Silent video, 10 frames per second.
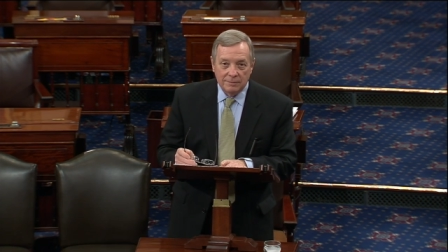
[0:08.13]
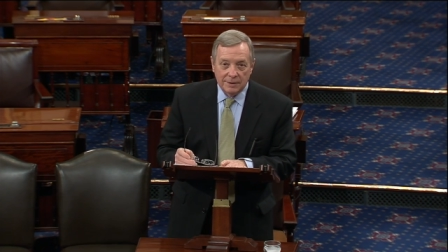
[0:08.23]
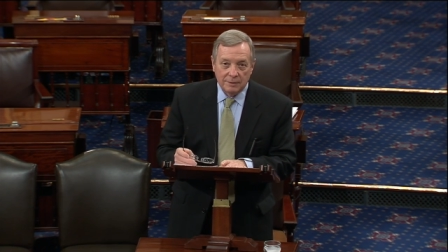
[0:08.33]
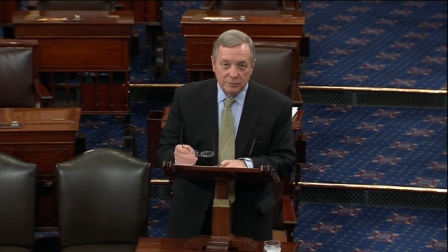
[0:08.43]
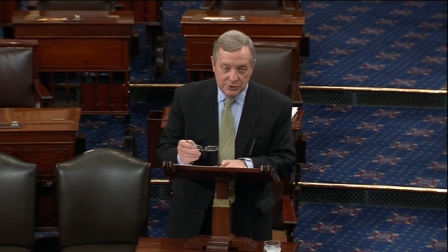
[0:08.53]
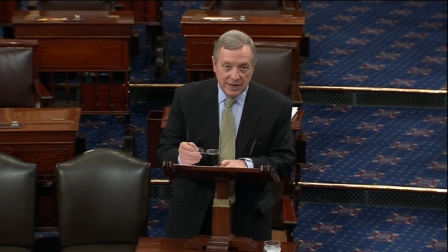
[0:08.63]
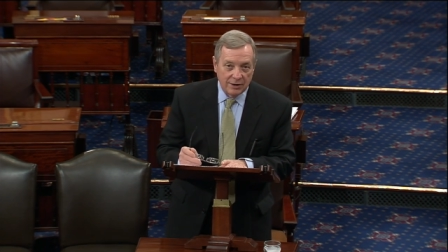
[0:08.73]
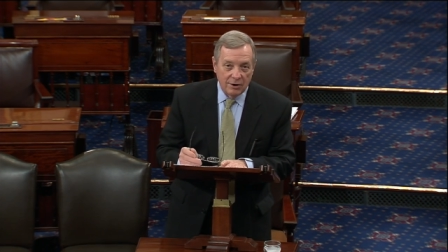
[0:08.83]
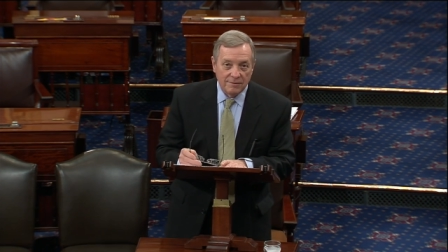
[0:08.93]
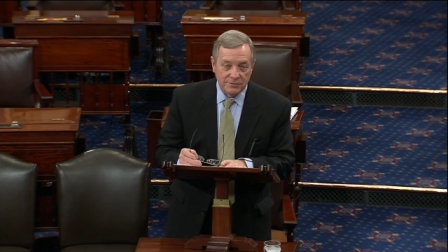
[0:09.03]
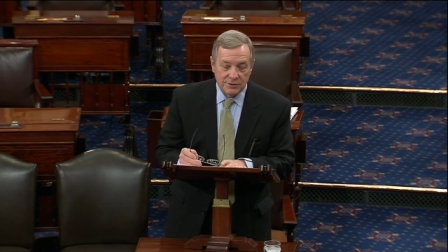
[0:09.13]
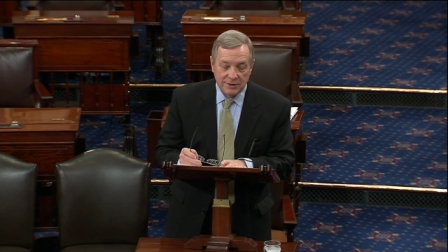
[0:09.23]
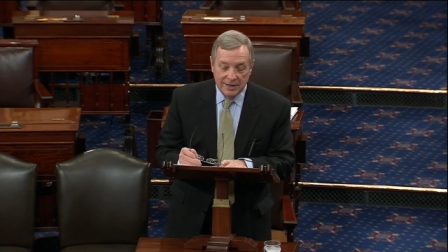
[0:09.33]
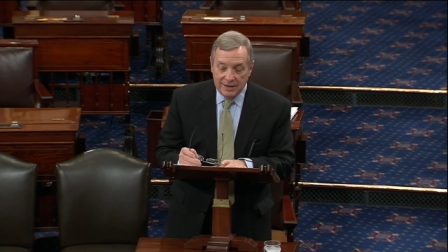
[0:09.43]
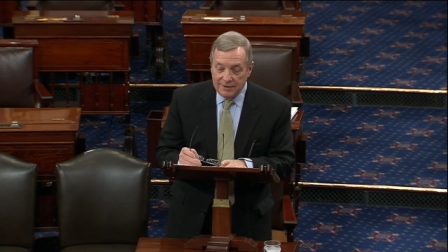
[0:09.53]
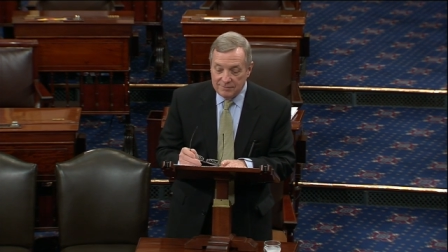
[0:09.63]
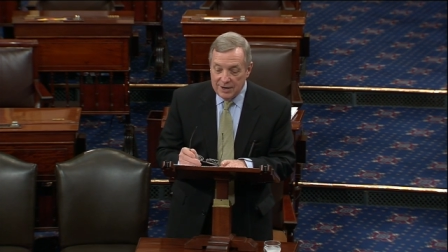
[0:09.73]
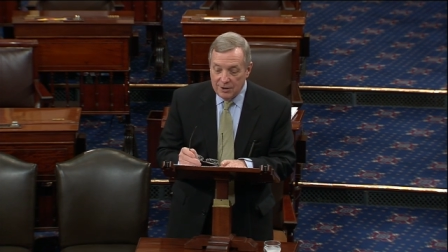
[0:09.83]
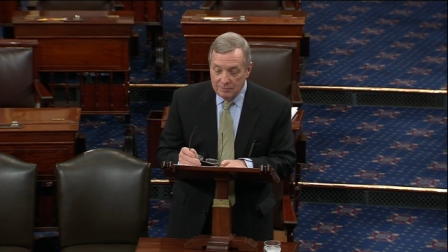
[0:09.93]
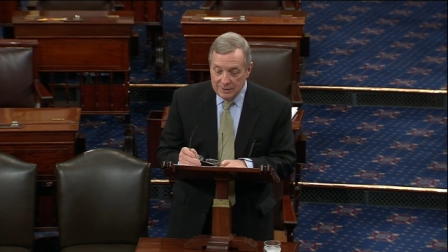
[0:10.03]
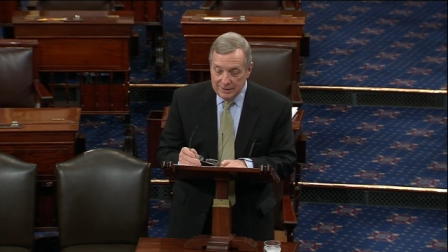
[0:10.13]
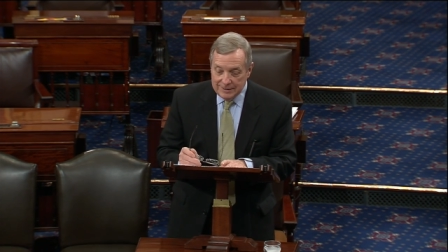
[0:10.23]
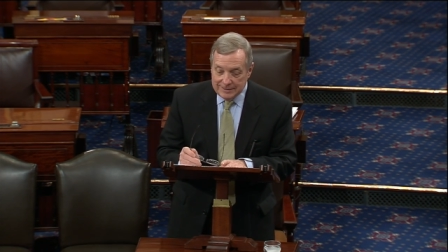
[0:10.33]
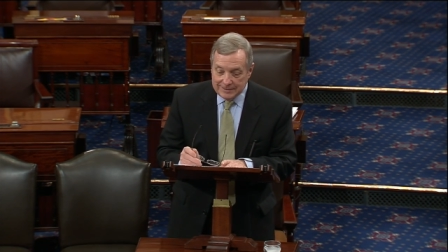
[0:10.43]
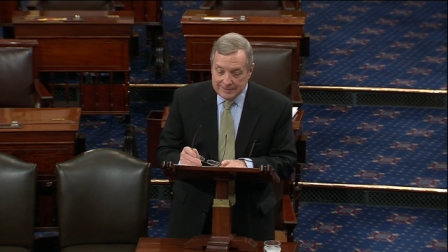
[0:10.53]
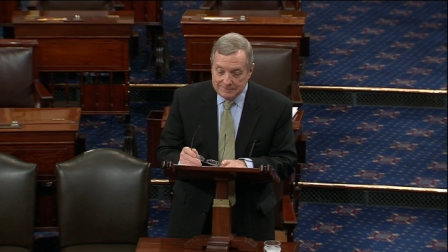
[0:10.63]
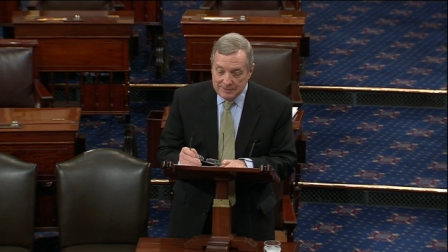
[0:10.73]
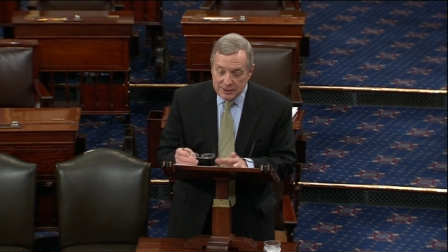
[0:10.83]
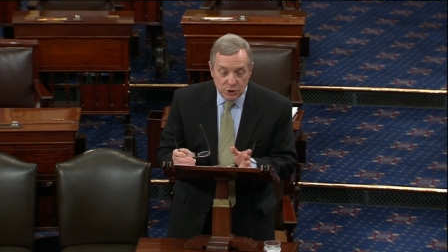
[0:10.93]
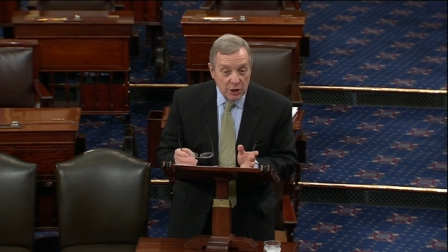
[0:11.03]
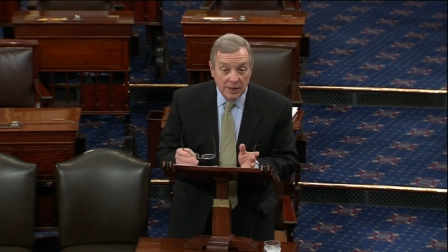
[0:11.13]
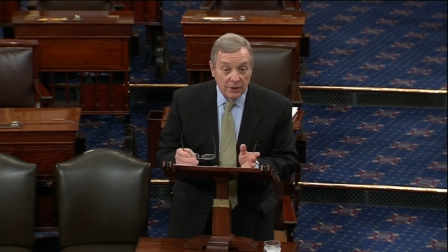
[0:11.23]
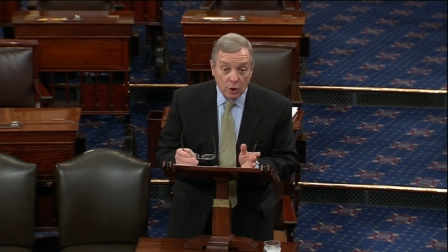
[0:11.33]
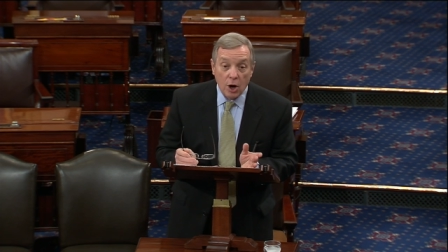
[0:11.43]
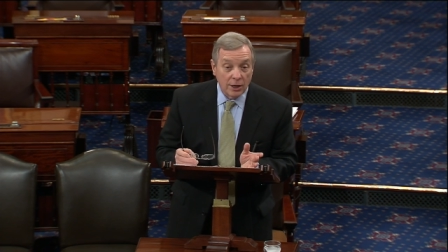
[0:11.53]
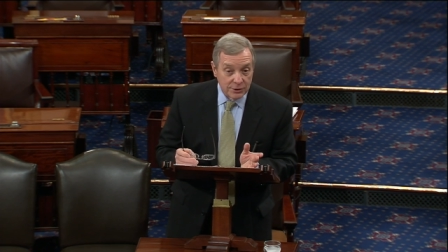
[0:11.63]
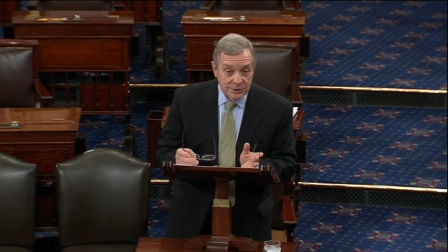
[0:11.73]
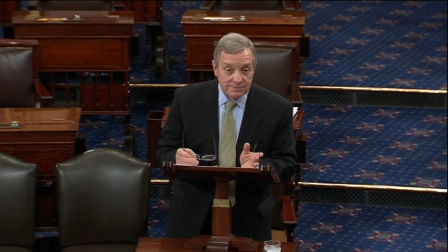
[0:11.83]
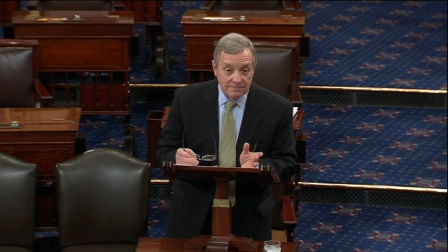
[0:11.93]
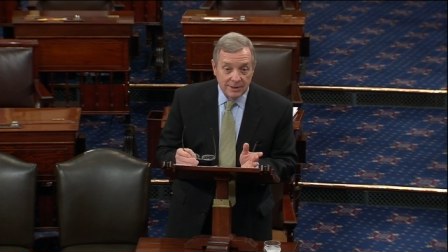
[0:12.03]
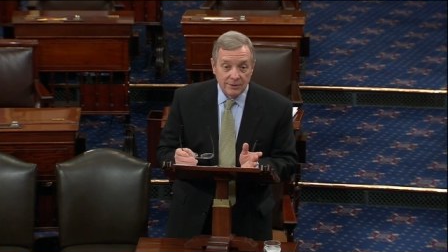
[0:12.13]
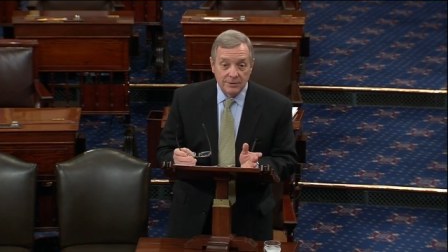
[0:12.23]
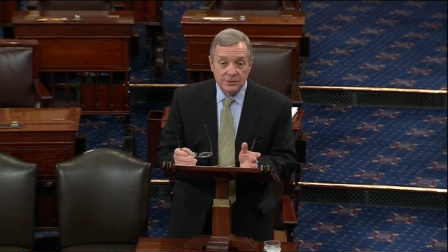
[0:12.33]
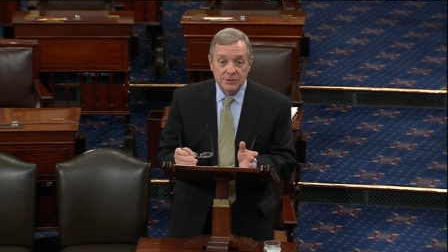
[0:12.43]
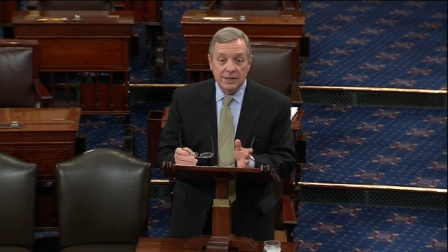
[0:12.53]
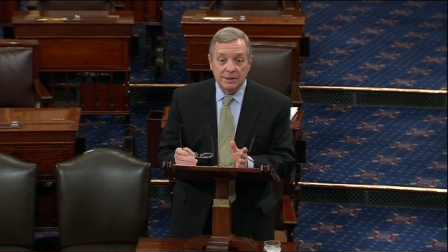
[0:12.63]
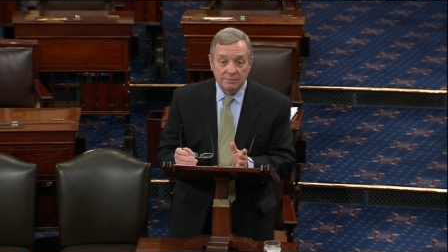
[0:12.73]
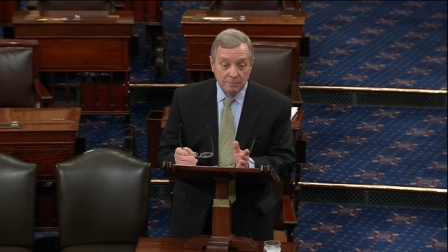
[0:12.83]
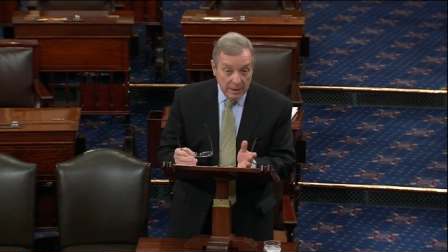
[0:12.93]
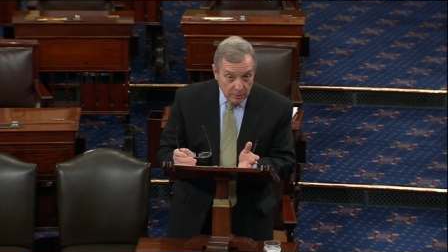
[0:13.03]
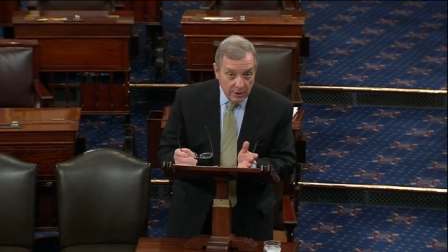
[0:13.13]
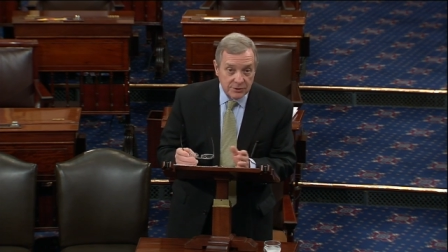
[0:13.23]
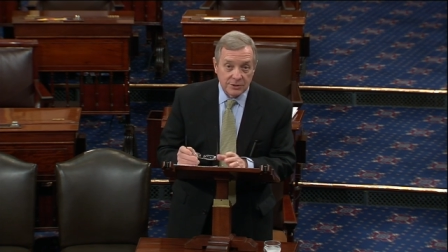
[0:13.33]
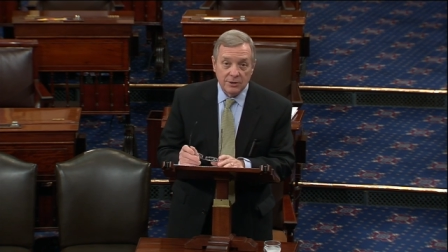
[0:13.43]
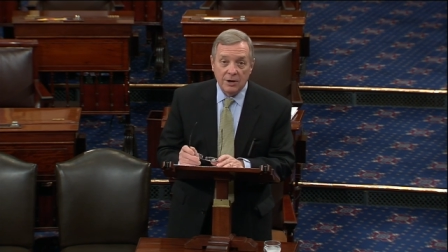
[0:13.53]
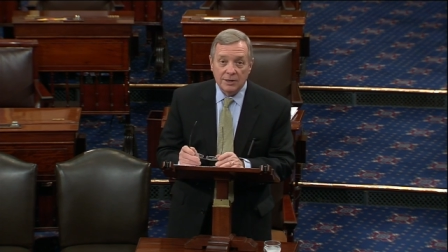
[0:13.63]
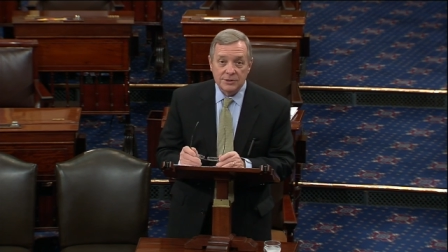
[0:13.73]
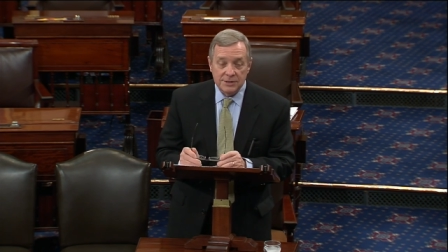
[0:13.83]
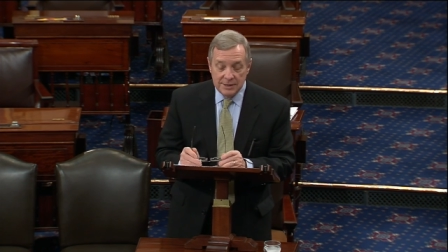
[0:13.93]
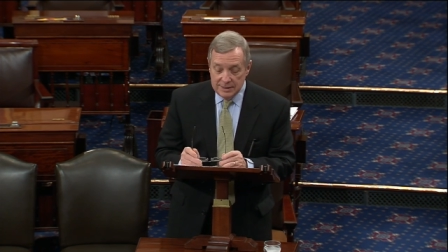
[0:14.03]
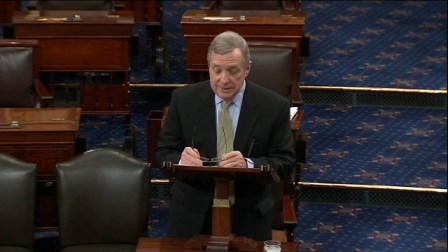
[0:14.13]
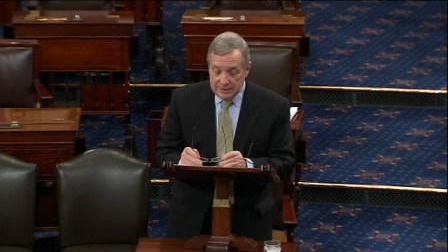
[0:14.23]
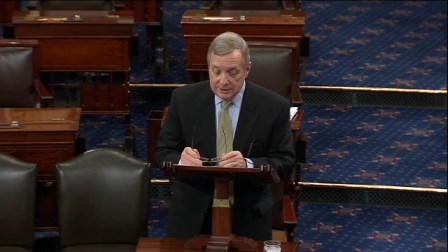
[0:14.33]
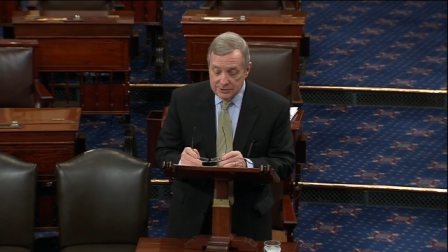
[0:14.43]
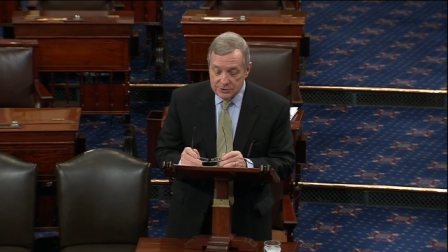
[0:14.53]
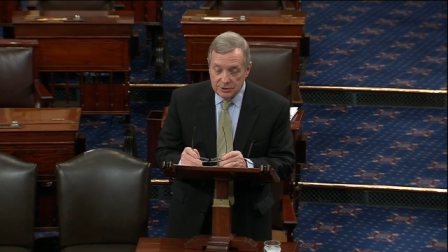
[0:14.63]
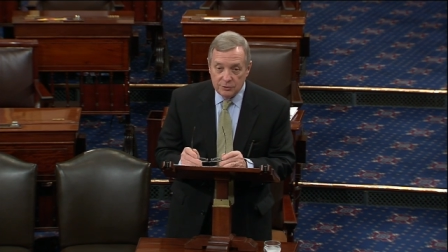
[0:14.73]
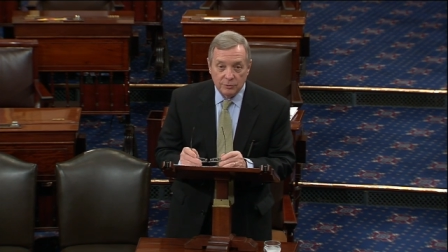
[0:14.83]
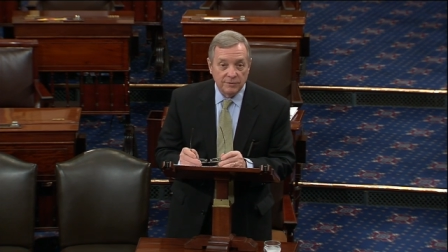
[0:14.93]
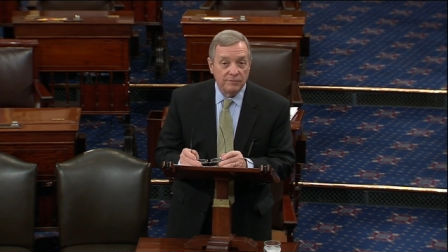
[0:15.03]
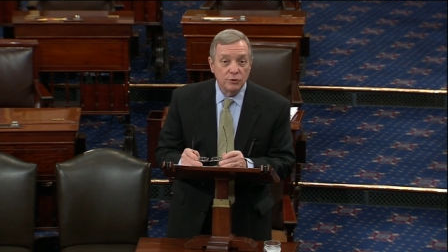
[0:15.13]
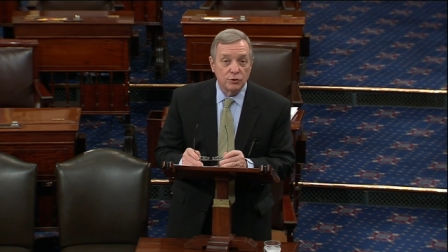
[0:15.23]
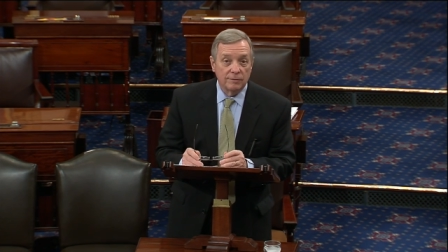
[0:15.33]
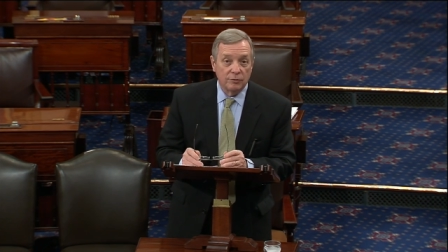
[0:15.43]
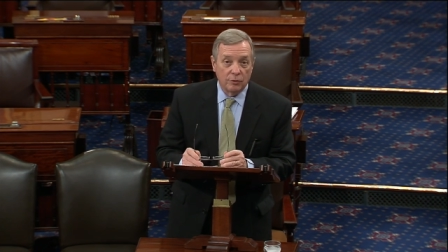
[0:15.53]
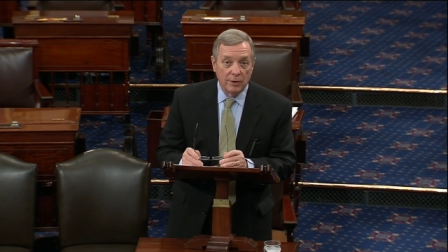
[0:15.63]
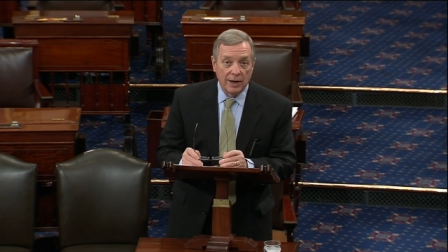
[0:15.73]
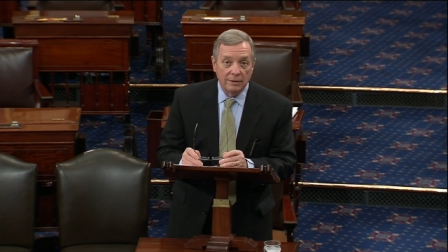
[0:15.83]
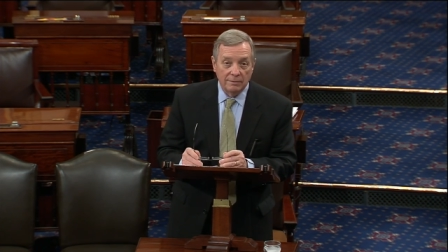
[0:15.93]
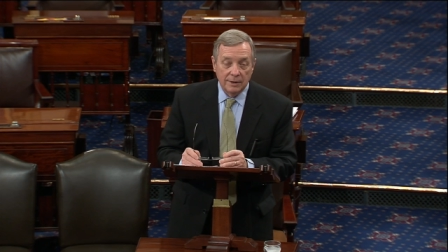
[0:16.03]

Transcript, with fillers: uh, presiding officer, and I have now uh, initiated a caucus here in the Senate, bipartisan caucus, concerned with the future of Ukraine.